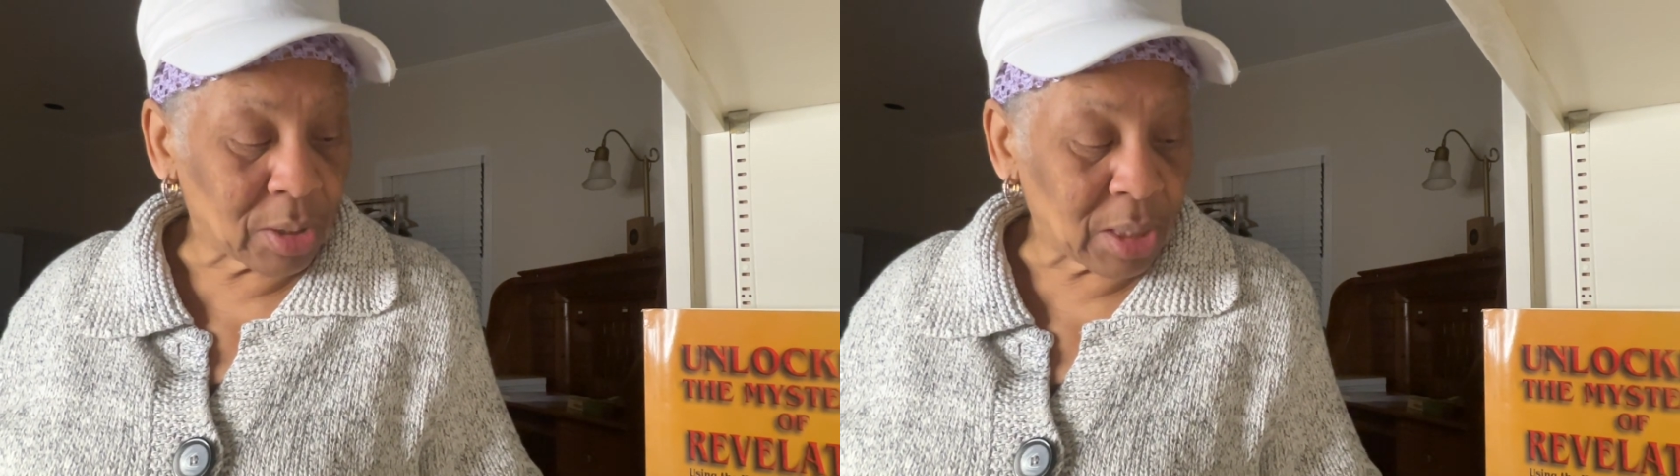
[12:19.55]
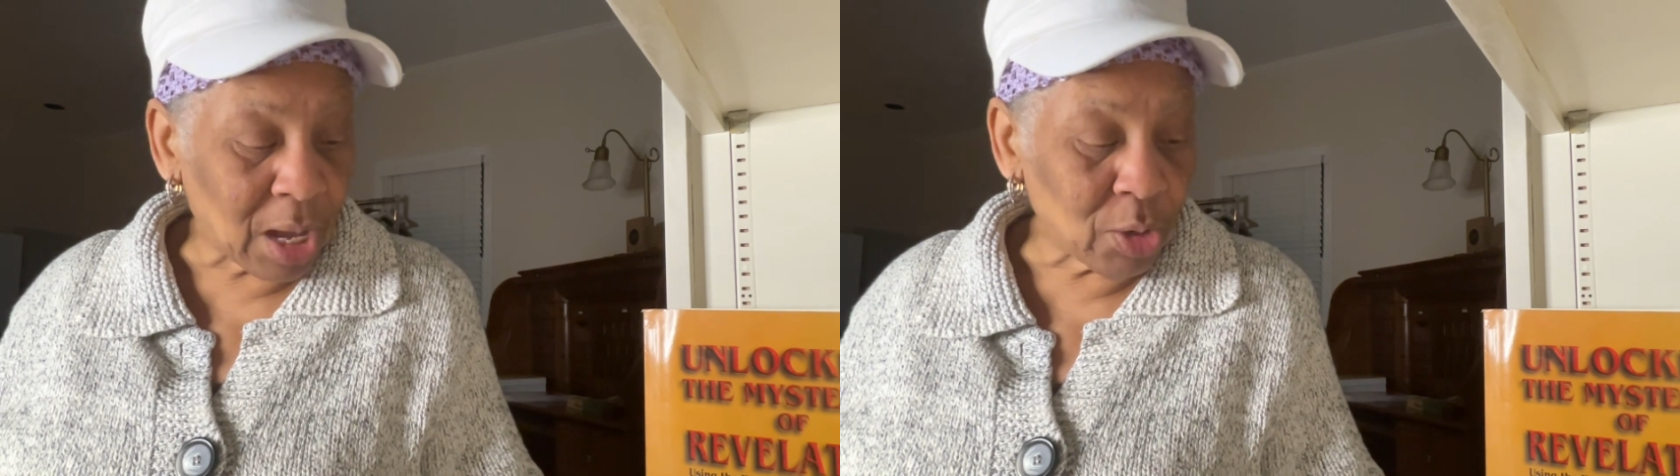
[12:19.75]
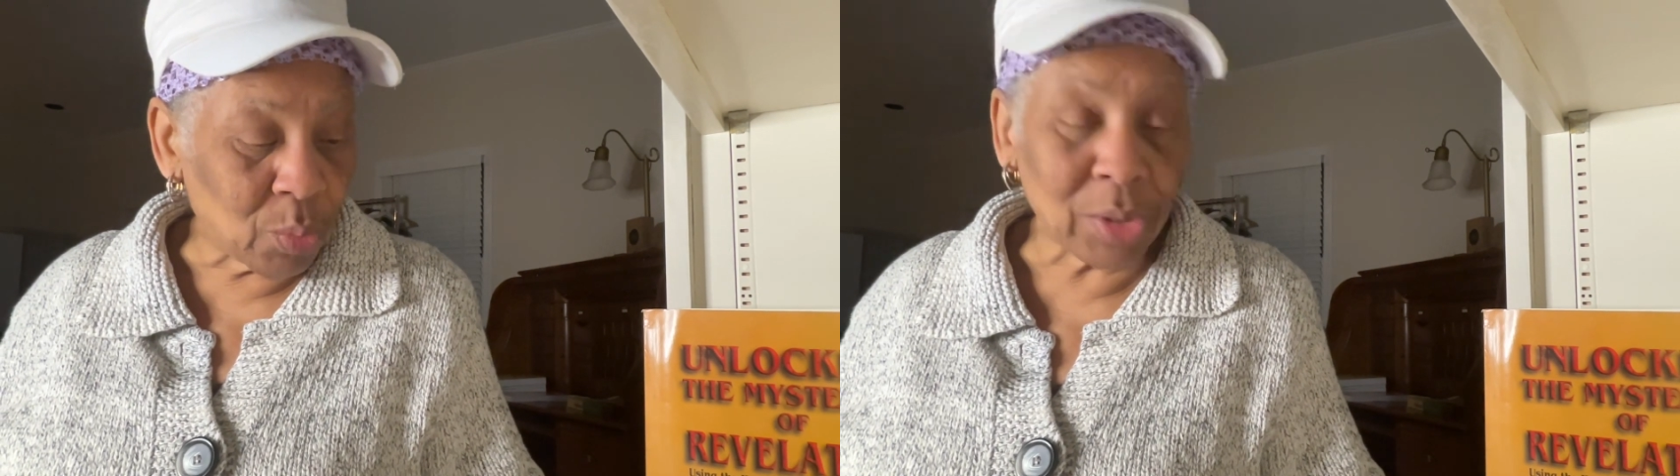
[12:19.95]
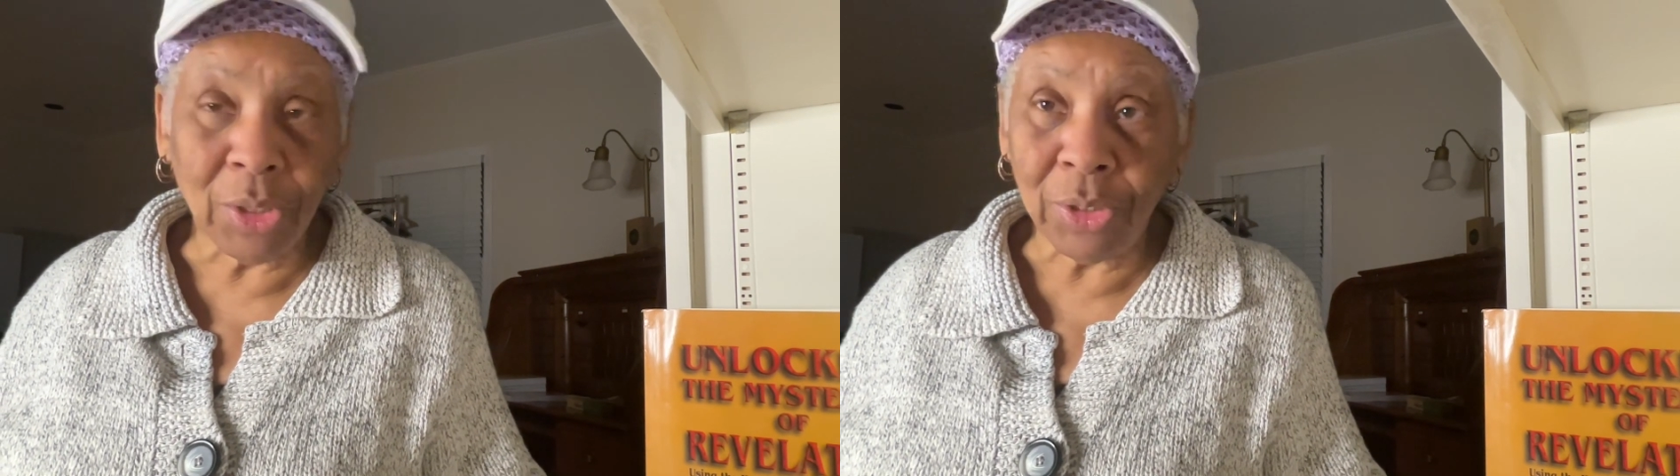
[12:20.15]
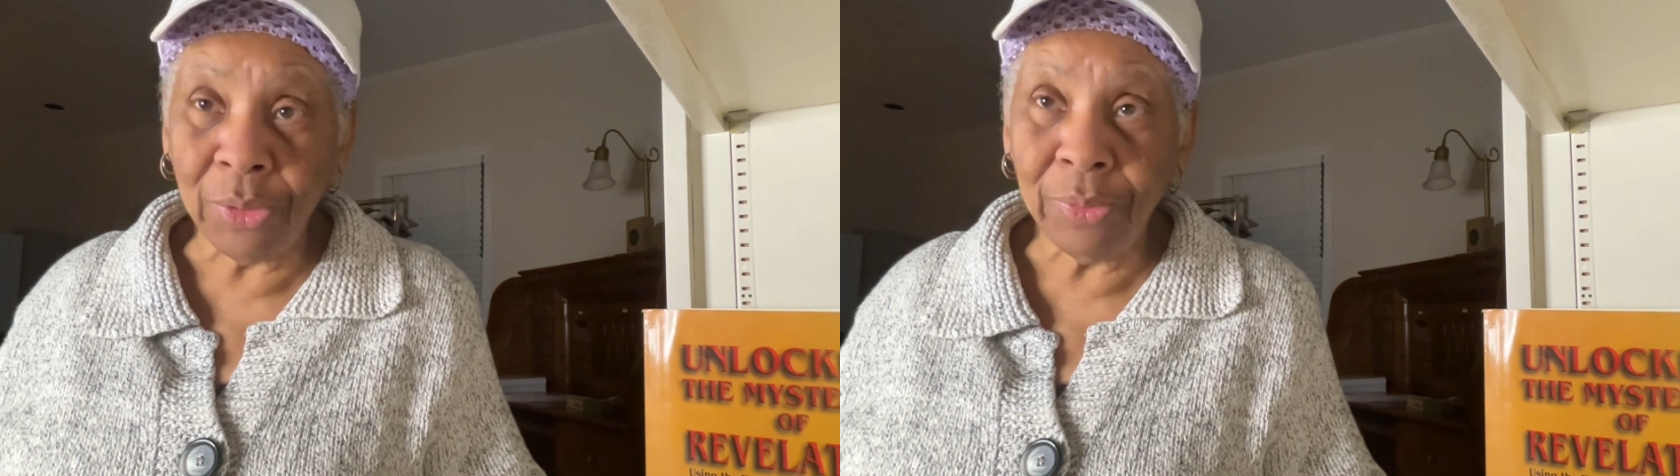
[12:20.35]
tell you what to
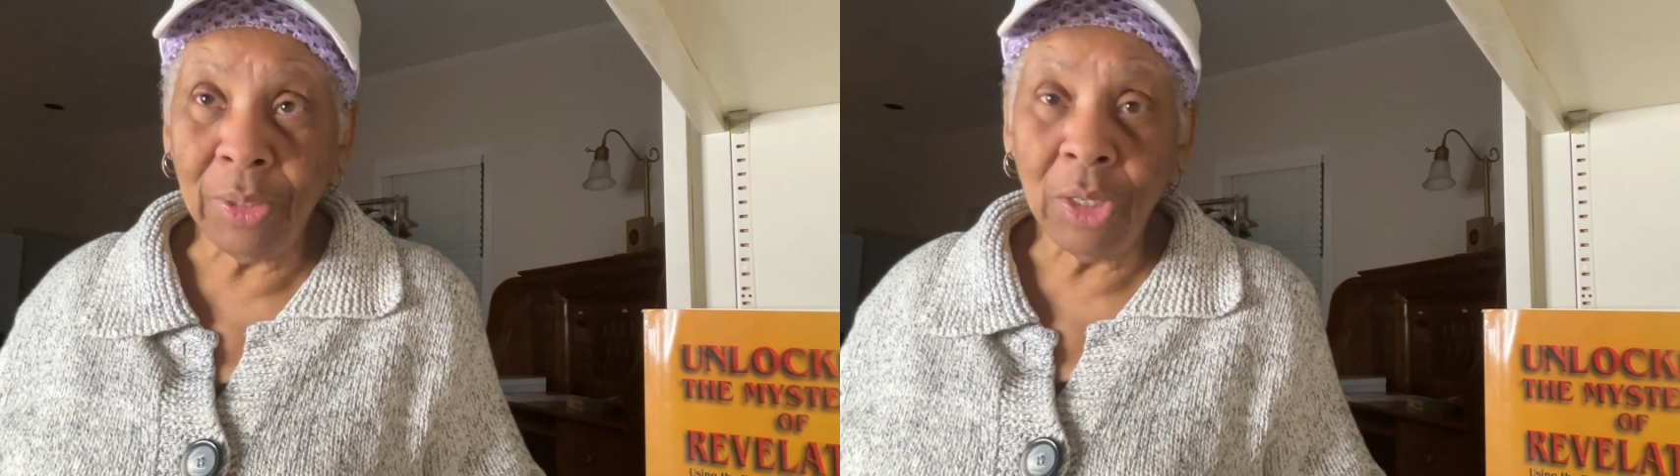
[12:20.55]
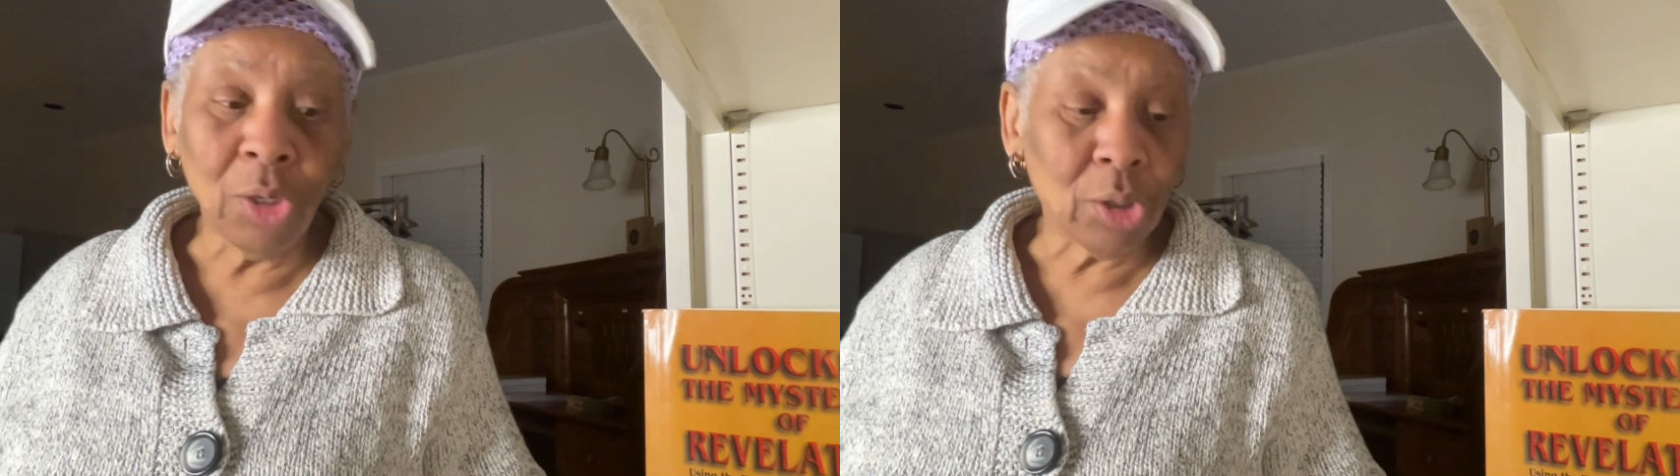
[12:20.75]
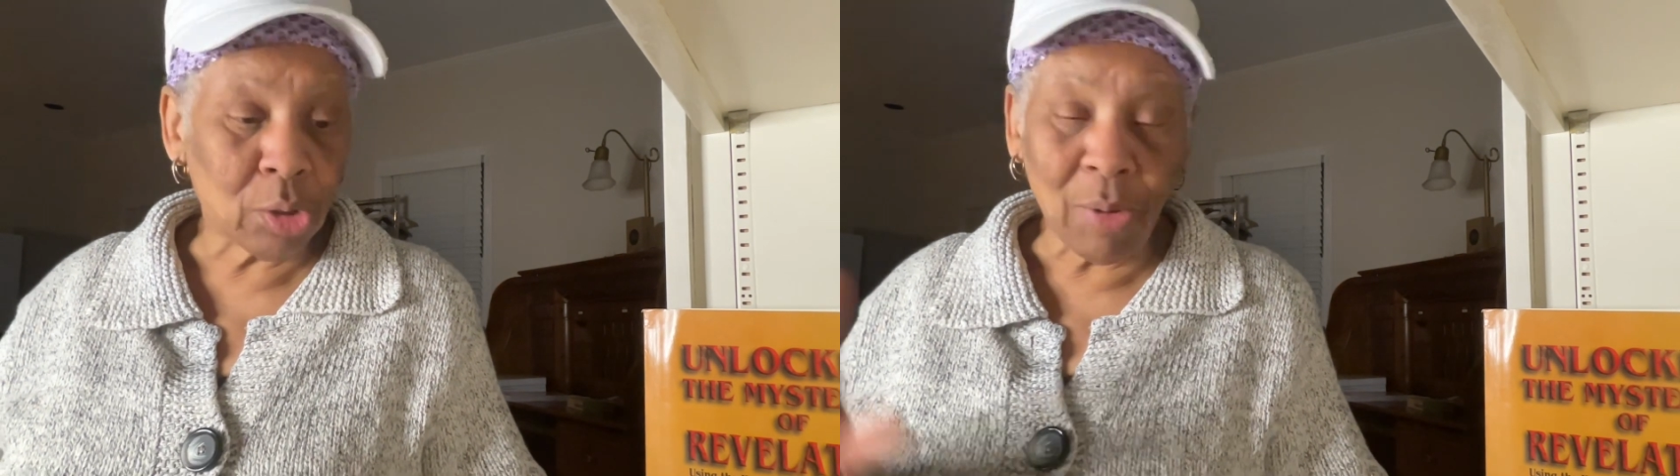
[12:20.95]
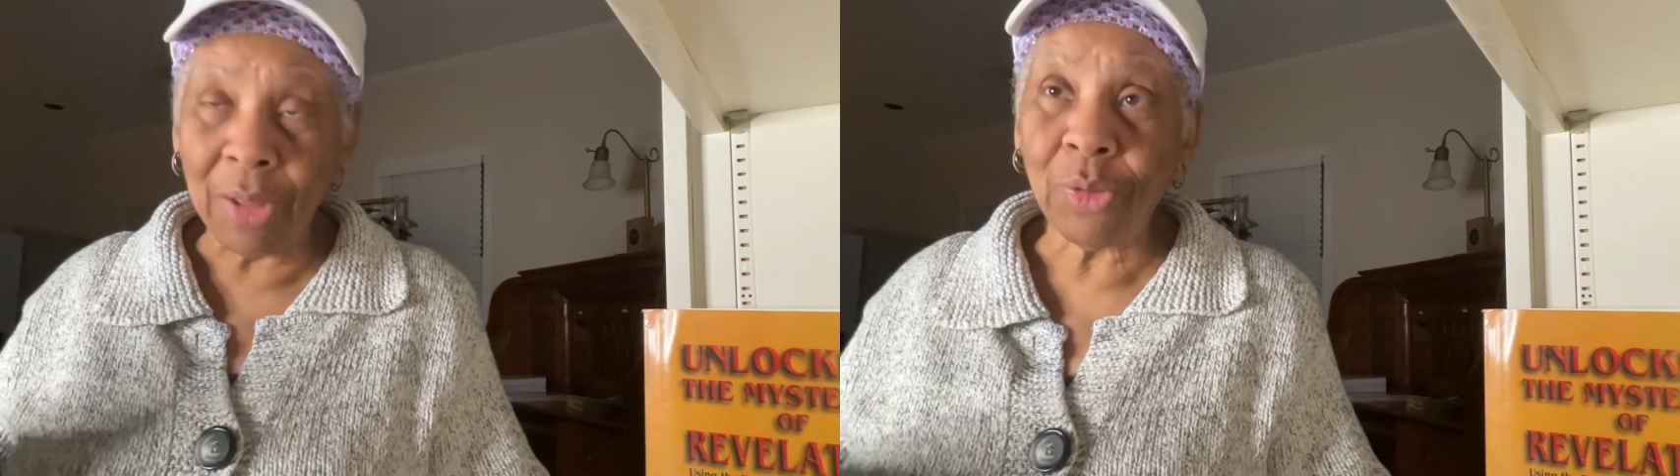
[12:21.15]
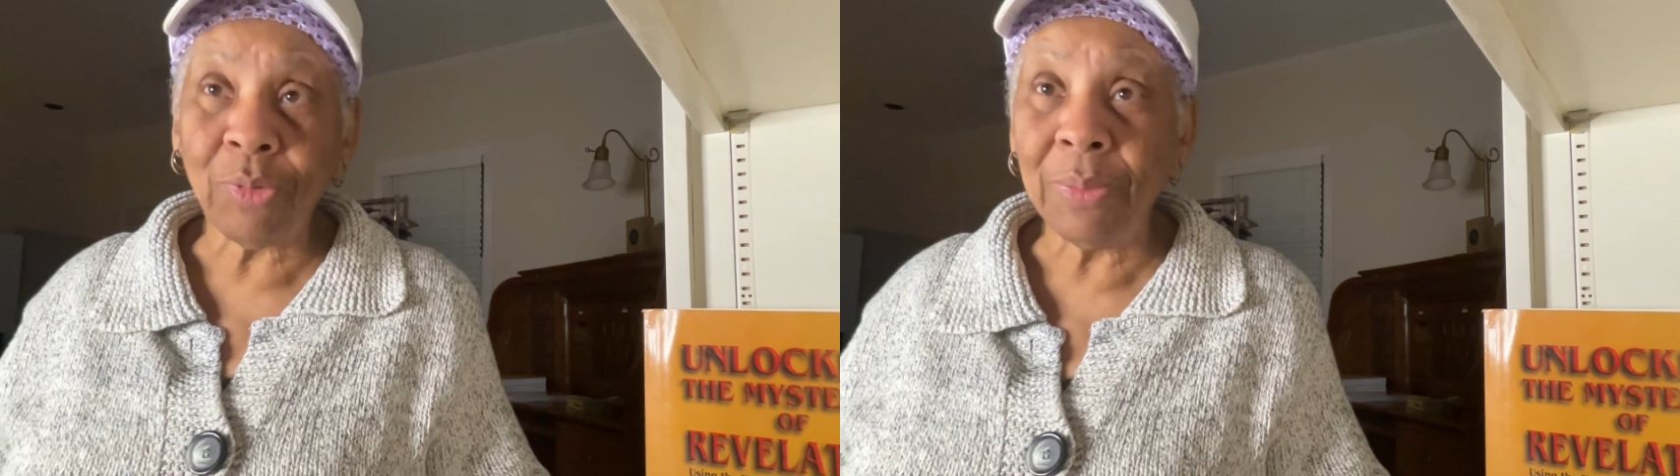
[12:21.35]
do, look
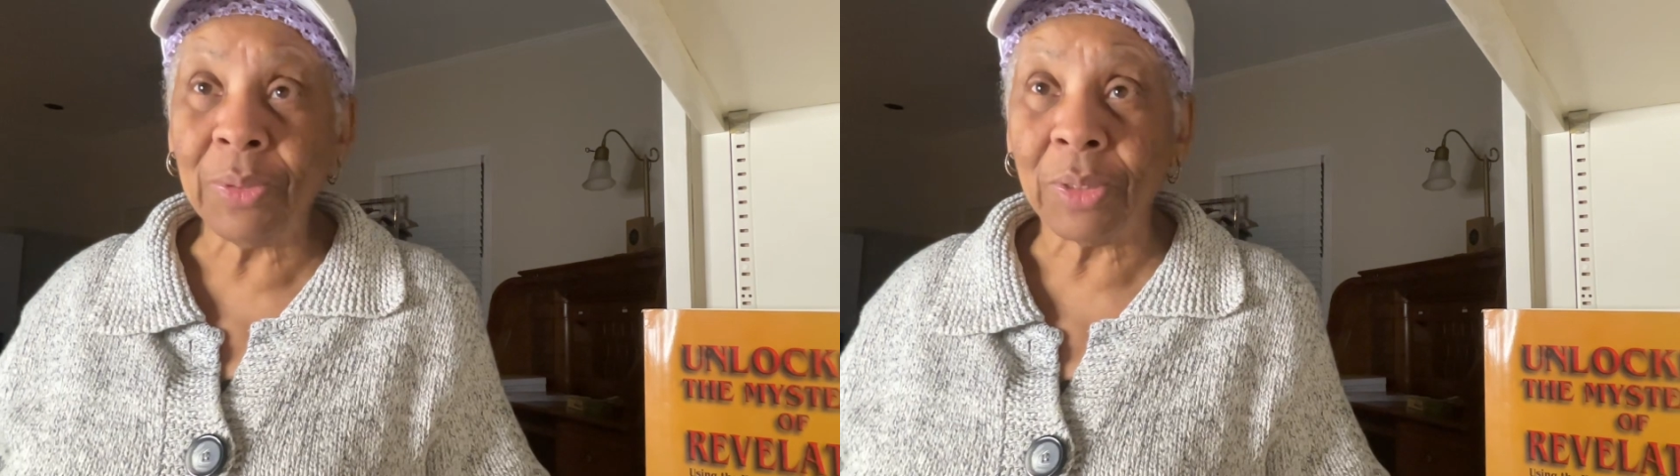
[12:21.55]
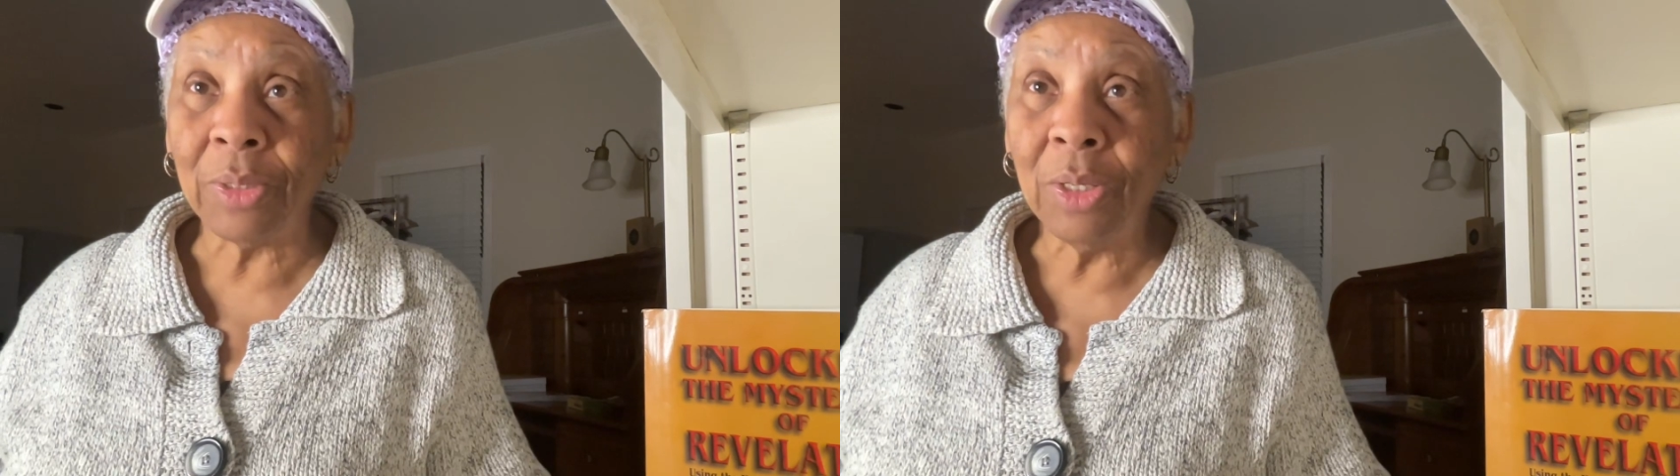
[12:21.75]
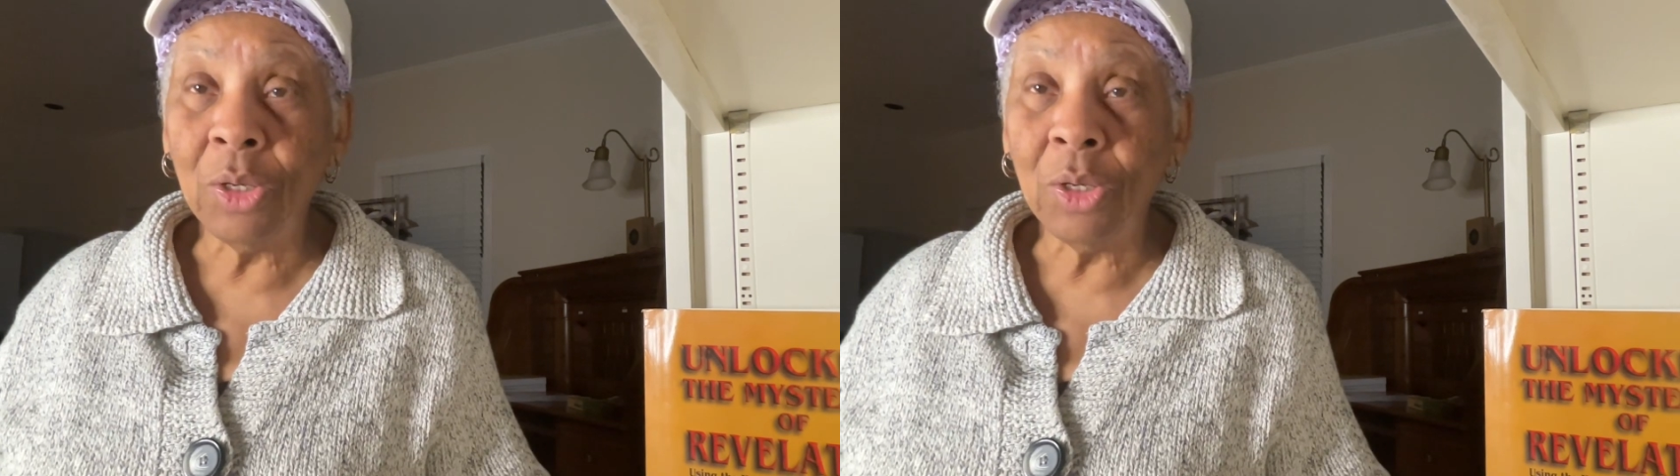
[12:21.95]
throughout the scriptures.